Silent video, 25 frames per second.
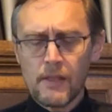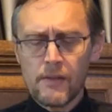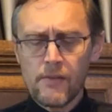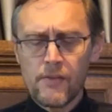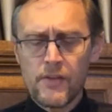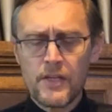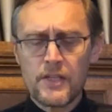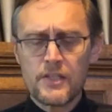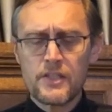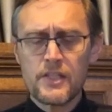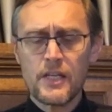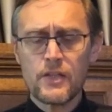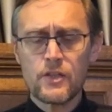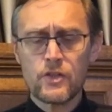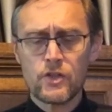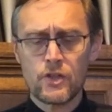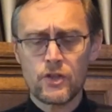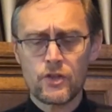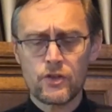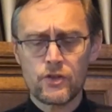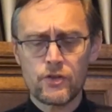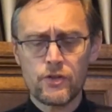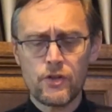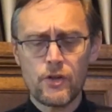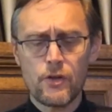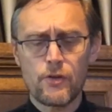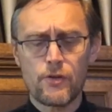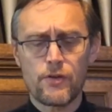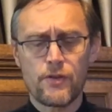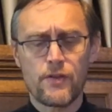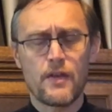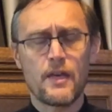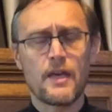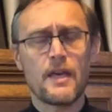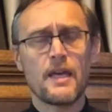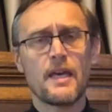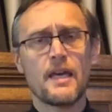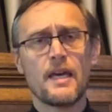The Ascension truth
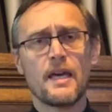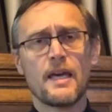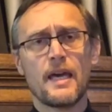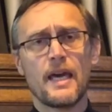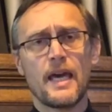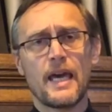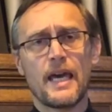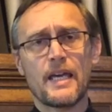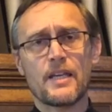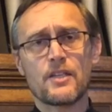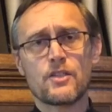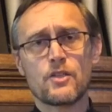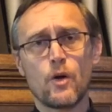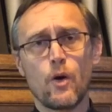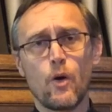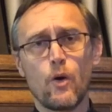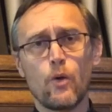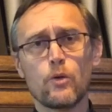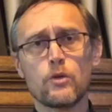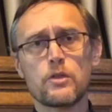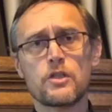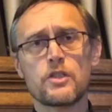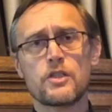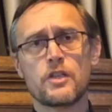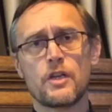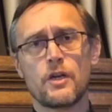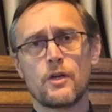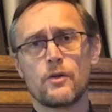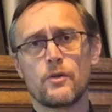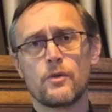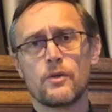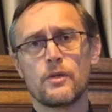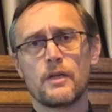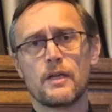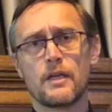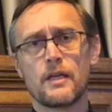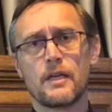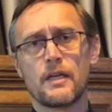is also
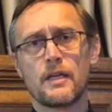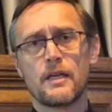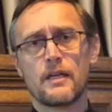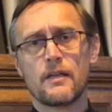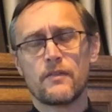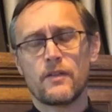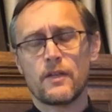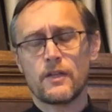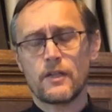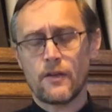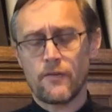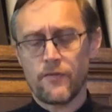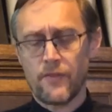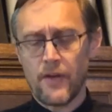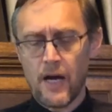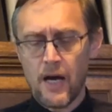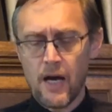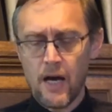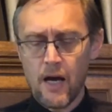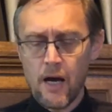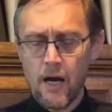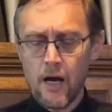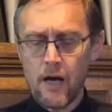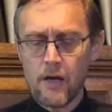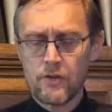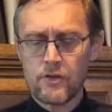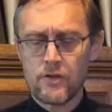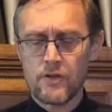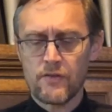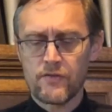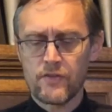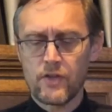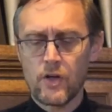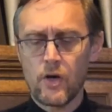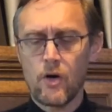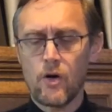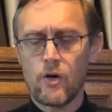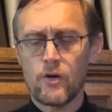that at the heart
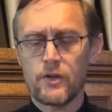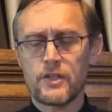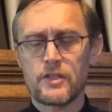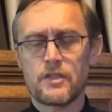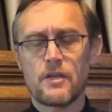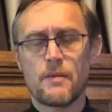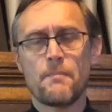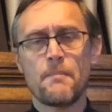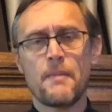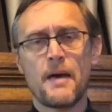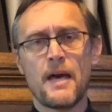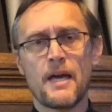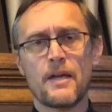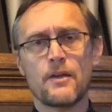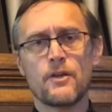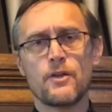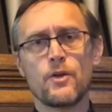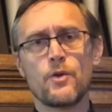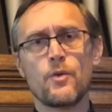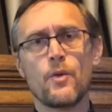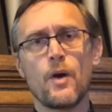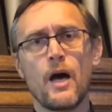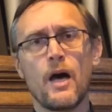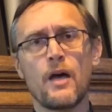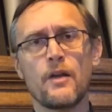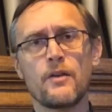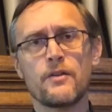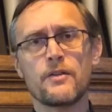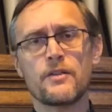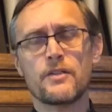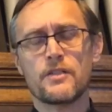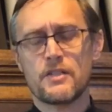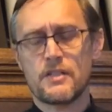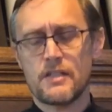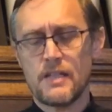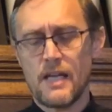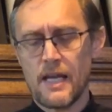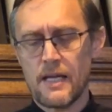of God is a man who
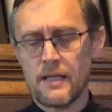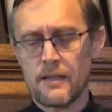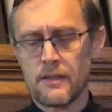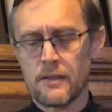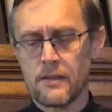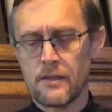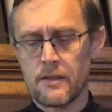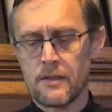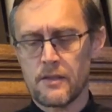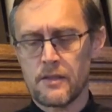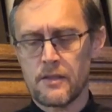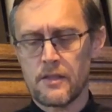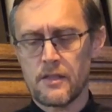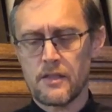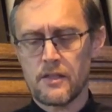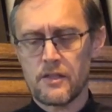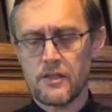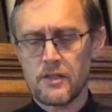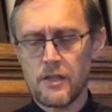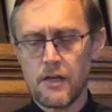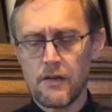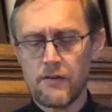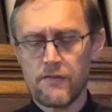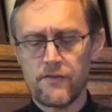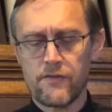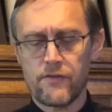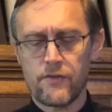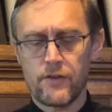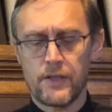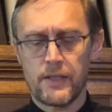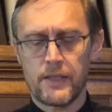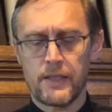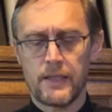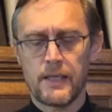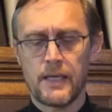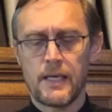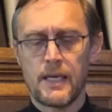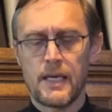understands
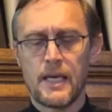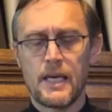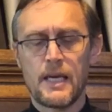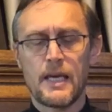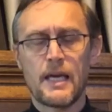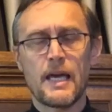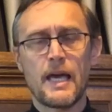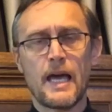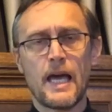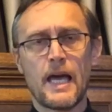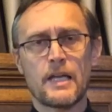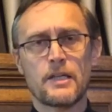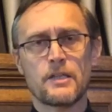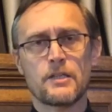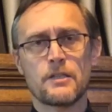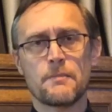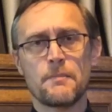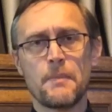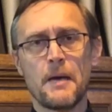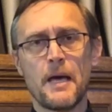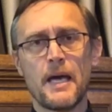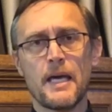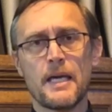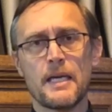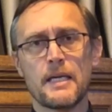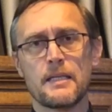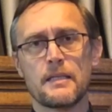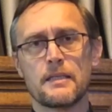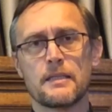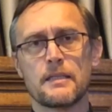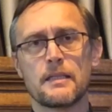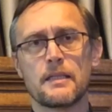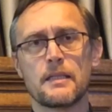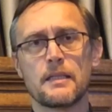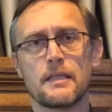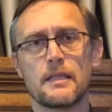suffering and pain,